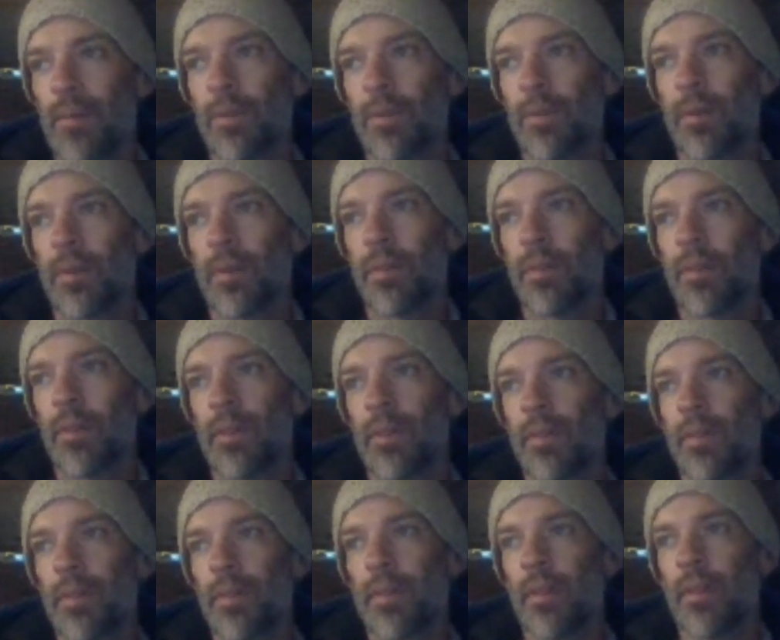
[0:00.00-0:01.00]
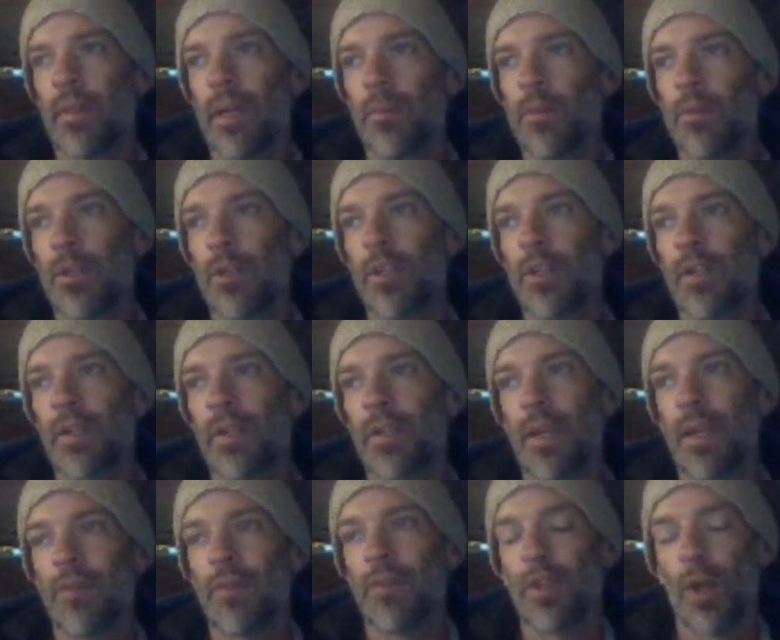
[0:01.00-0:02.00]
the images that
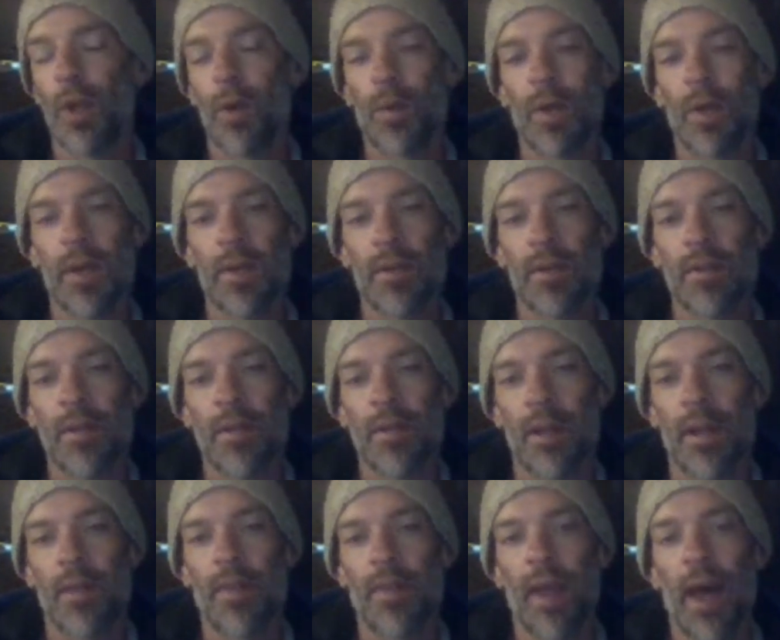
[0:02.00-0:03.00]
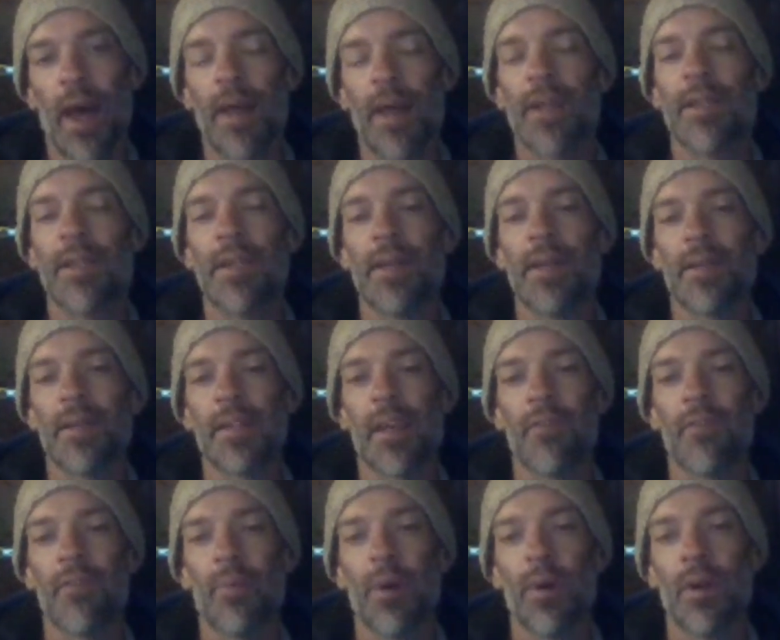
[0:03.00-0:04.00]
they've shown us and the ideas
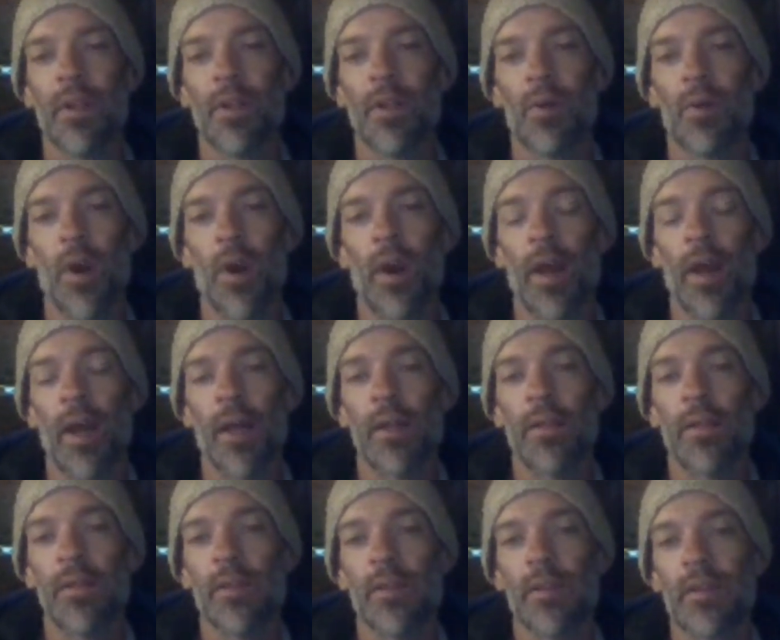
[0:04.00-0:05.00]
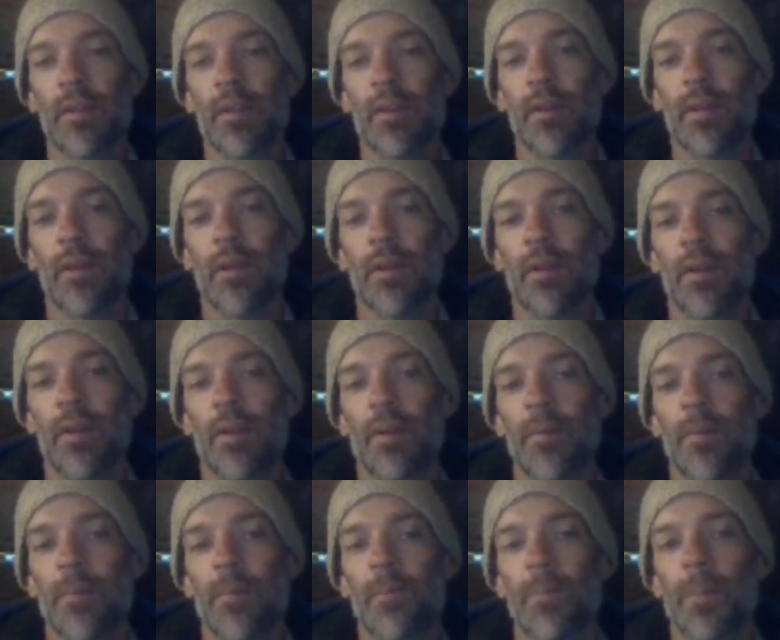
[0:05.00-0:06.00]
they've put into our heads
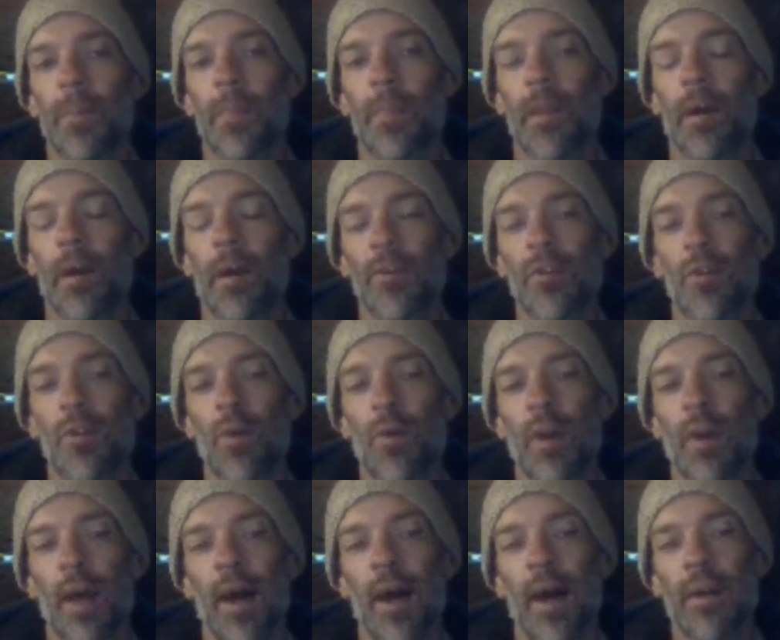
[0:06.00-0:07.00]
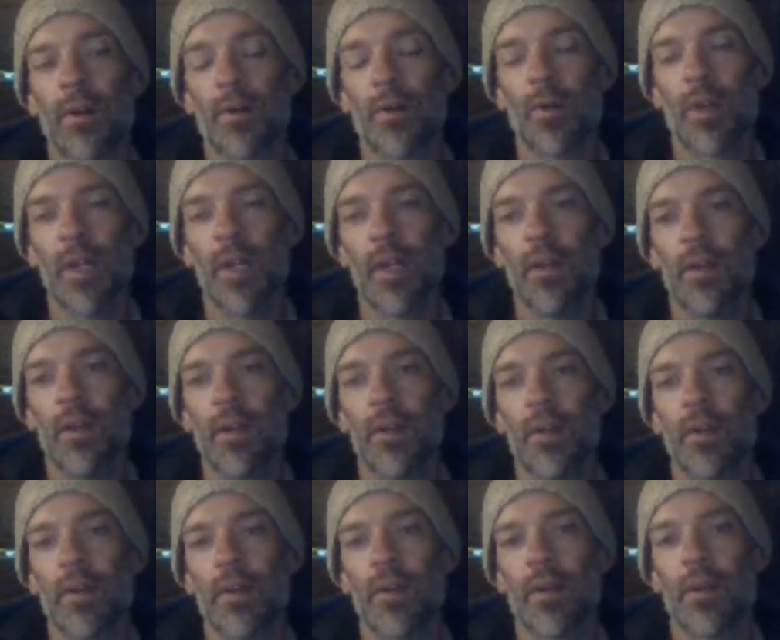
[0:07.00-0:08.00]
are so concrete
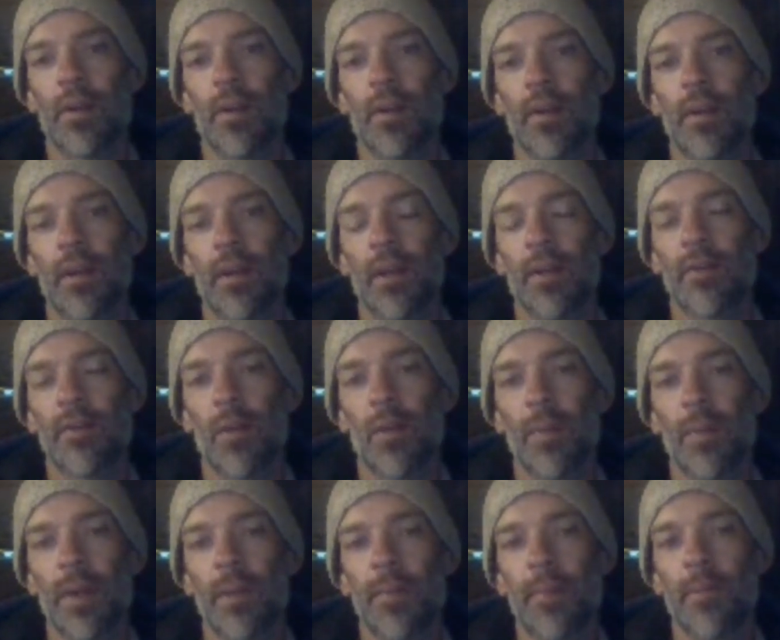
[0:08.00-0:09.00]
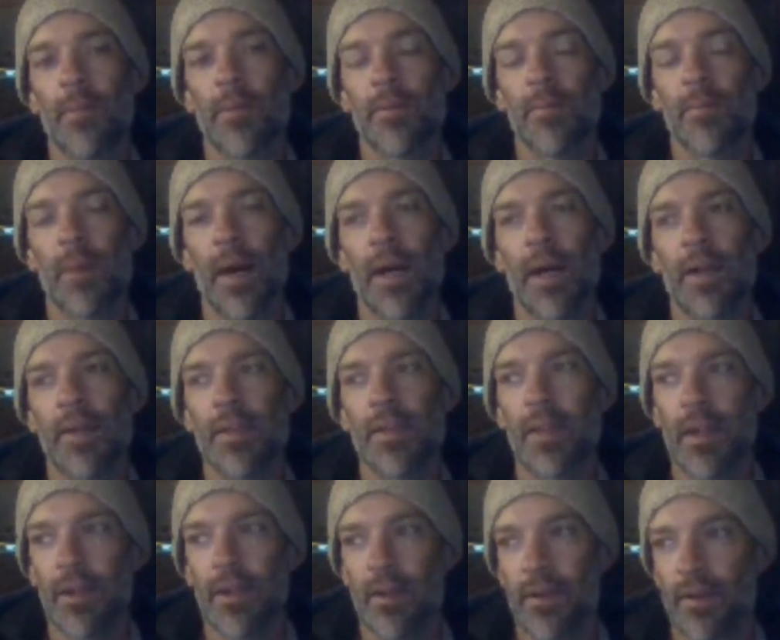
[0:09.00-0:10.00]
in so many people's minds
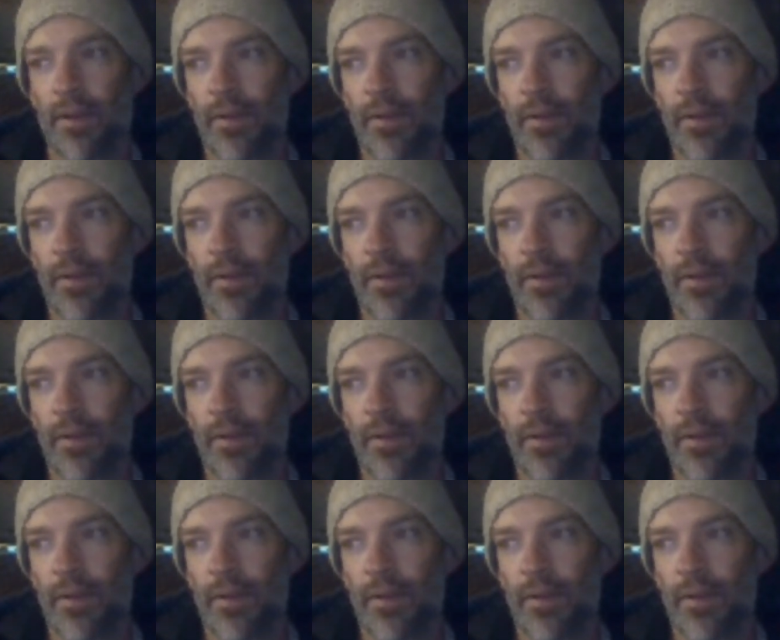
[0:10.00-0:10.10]
that it